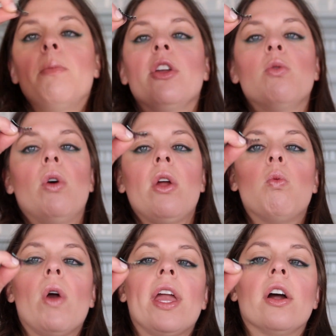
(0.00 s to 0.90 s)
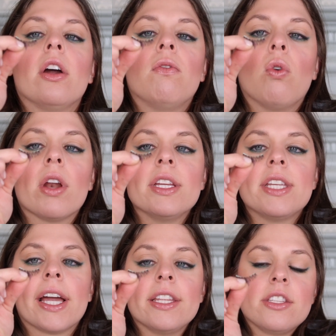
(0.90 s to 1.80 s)
But you want to wait a good 40
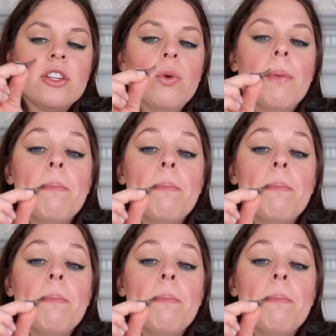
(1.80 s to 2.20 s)
seconds to a